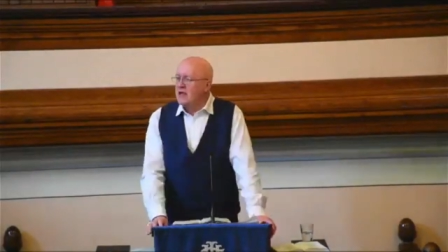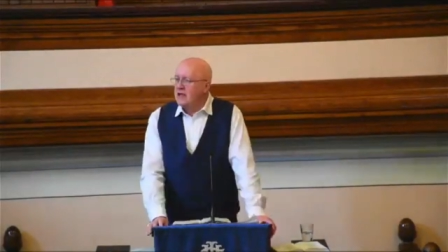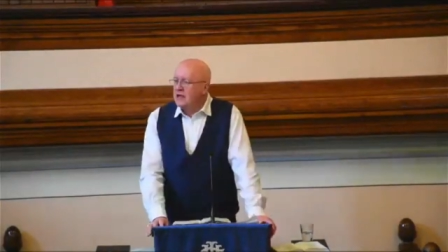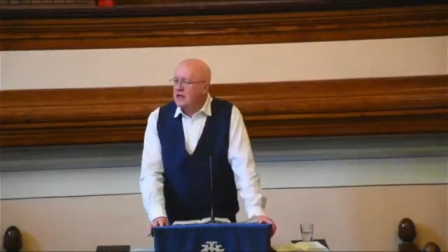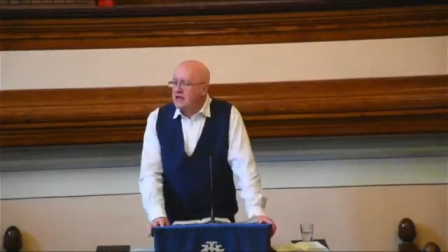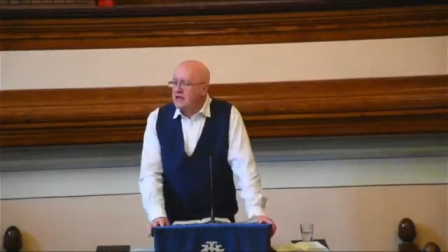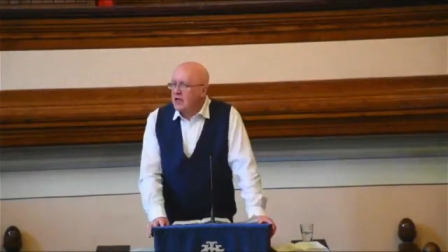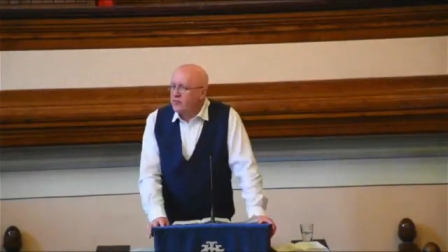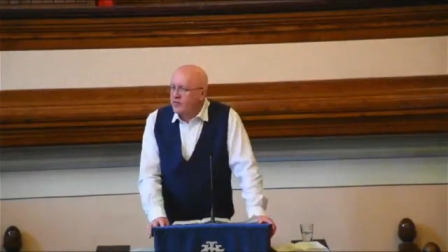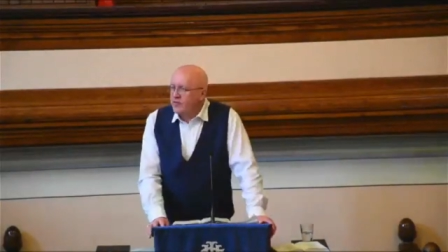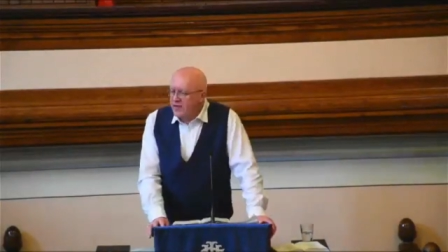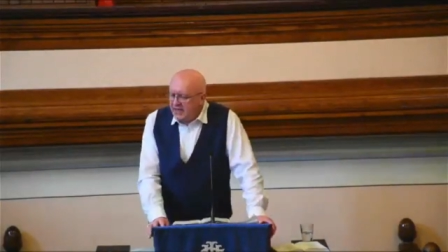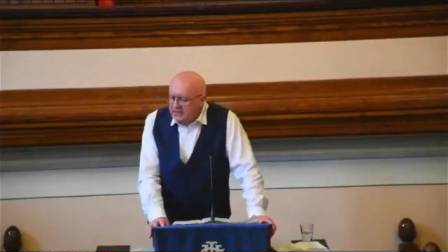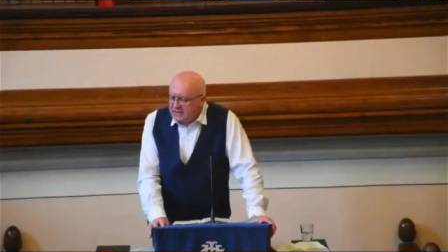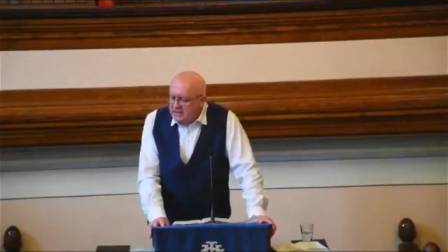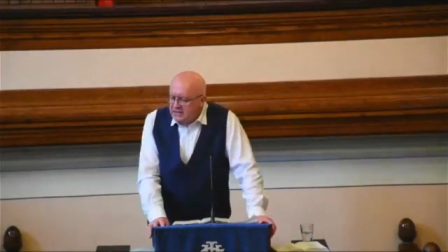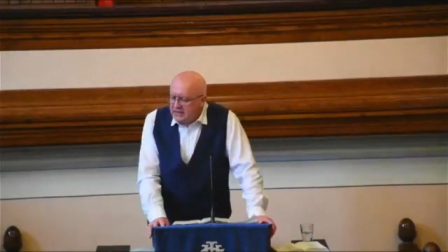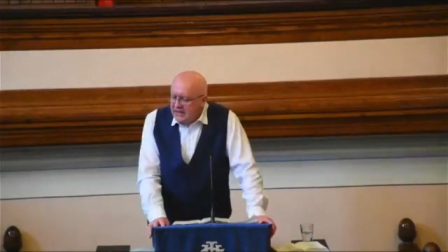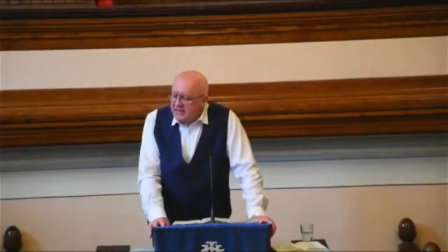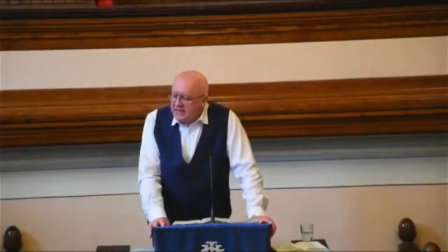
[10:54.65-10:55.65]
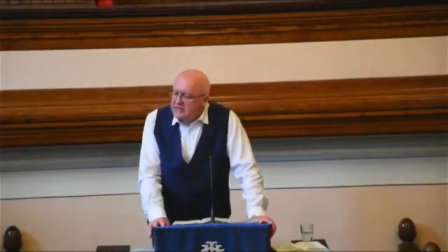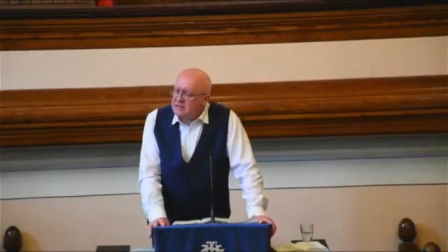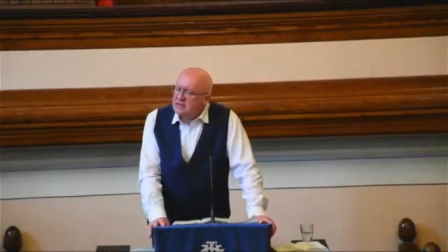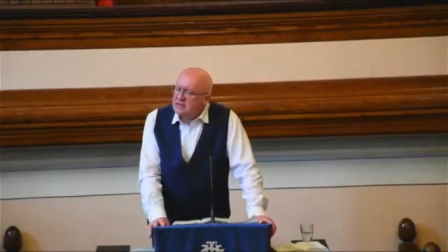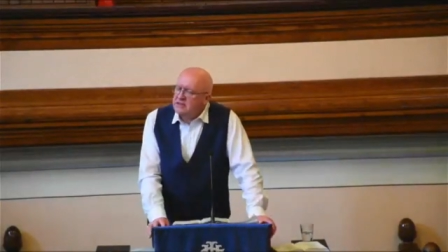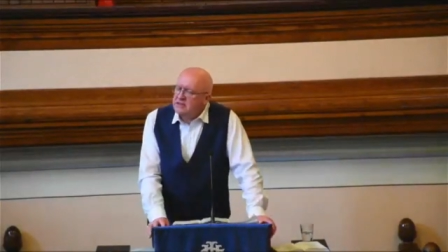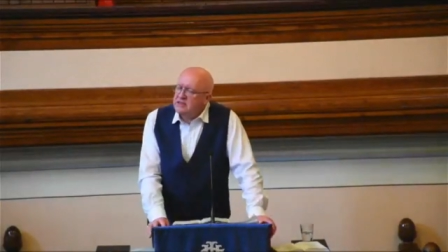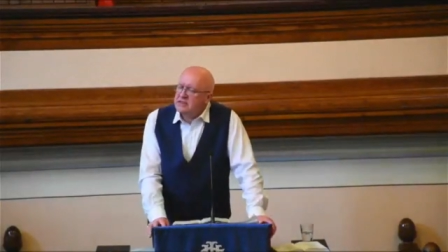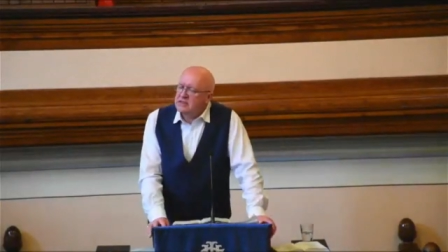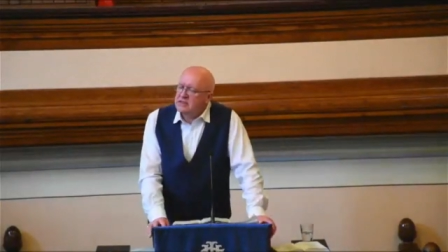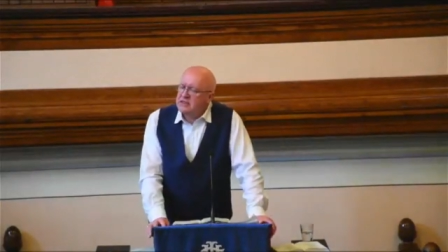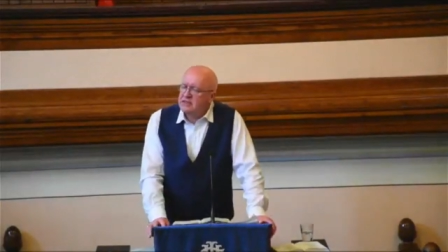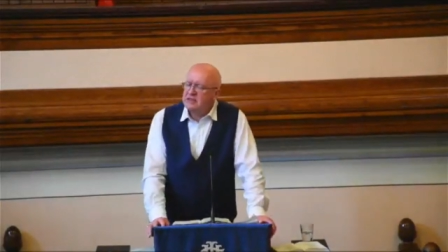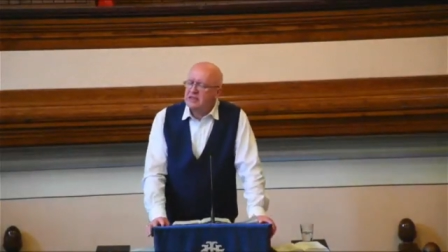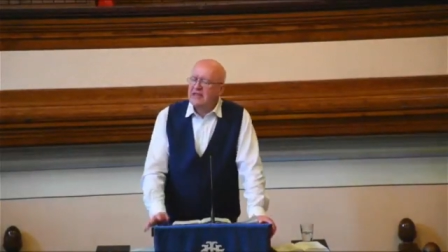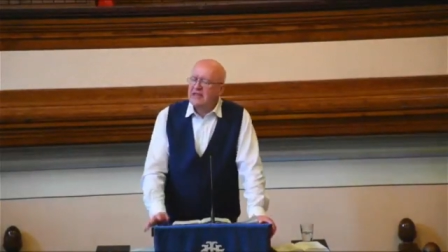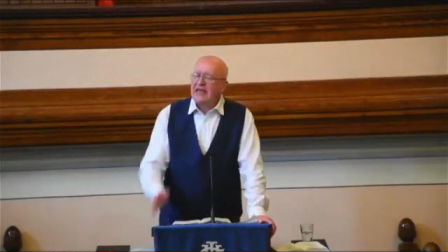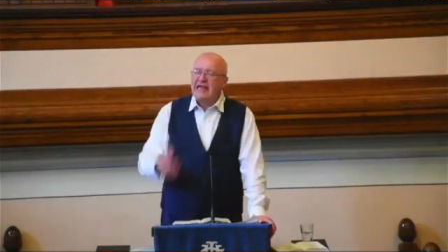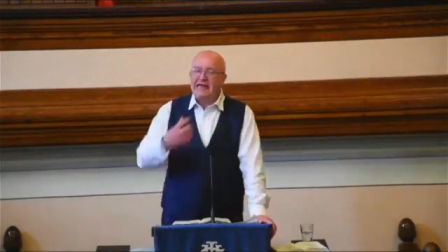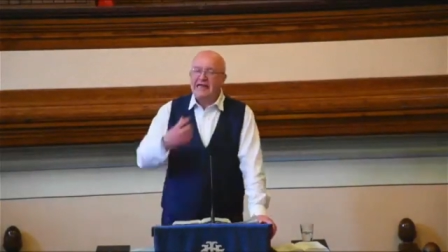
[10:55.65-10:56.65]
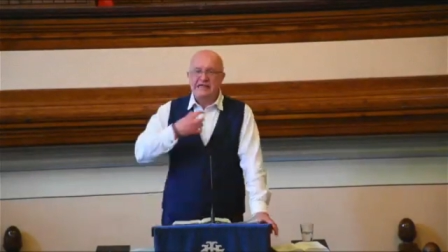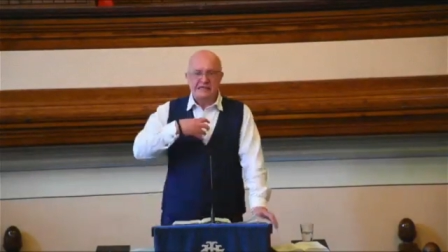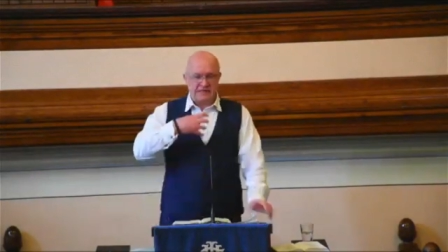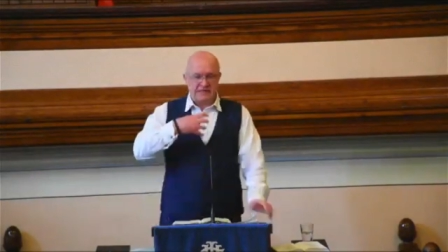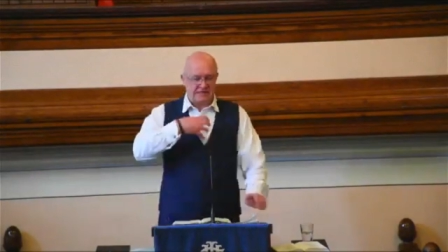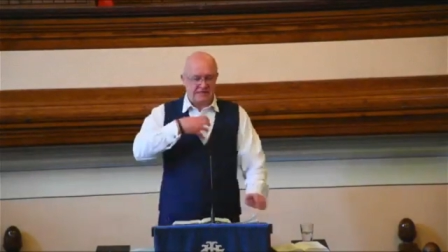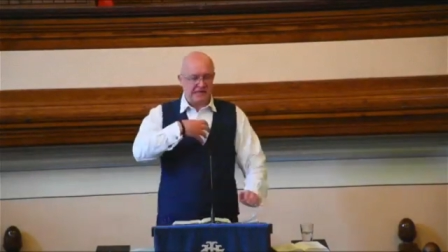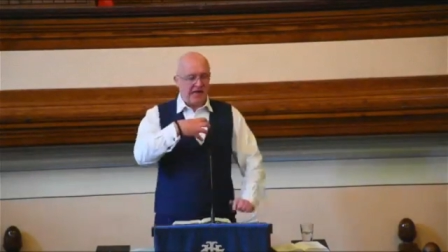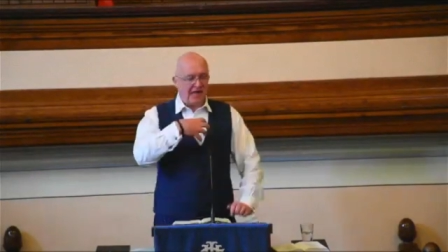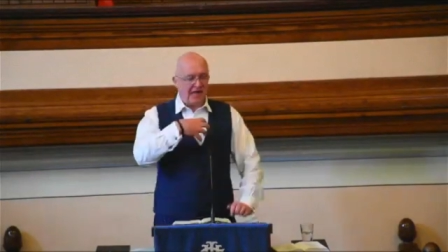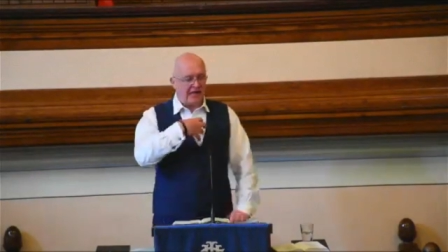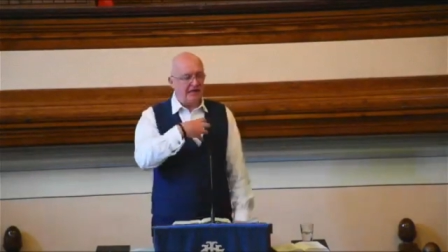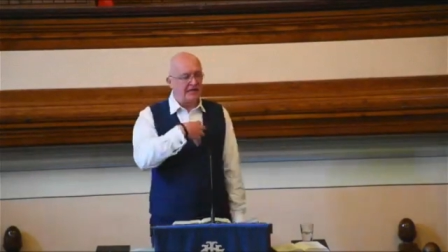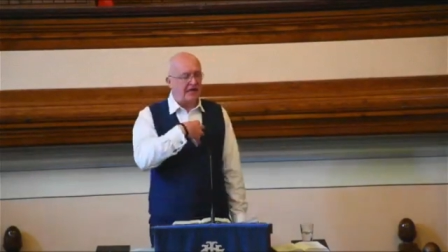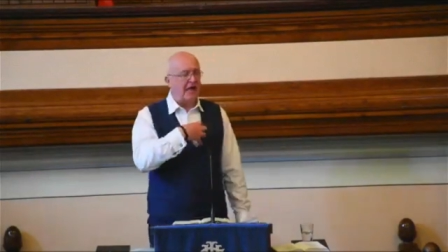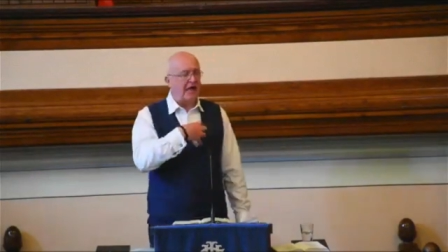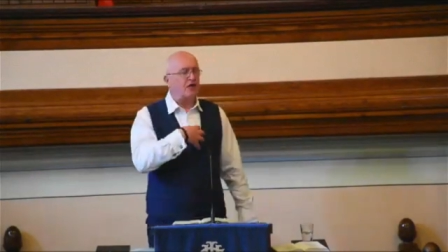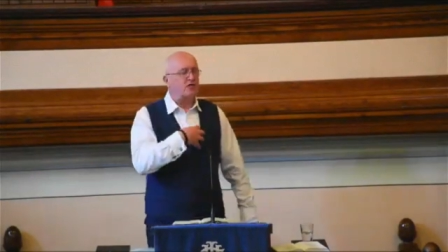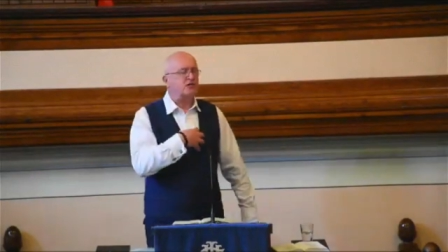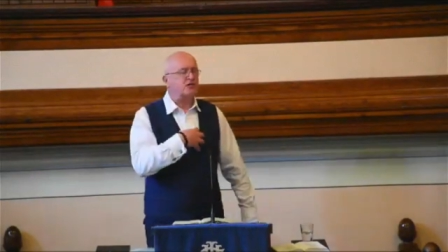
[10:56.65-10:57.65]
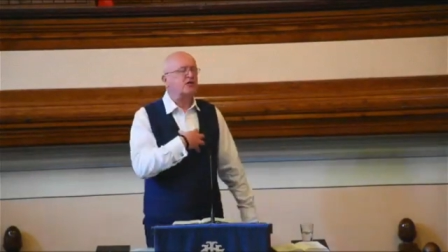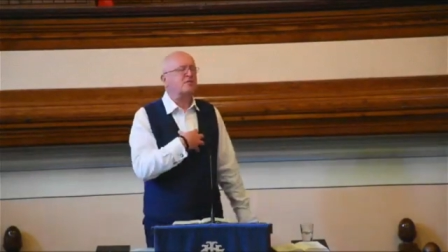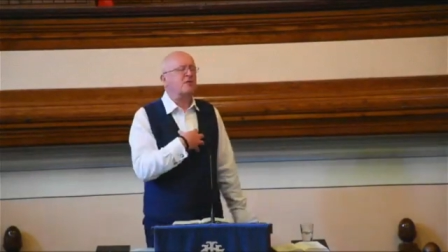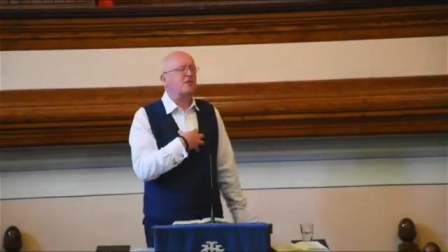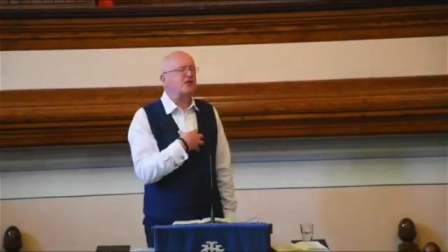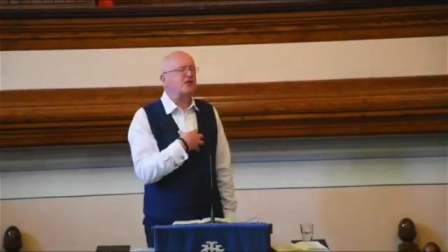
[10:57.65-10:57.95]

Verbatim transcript: Now, this isn't inside now so much.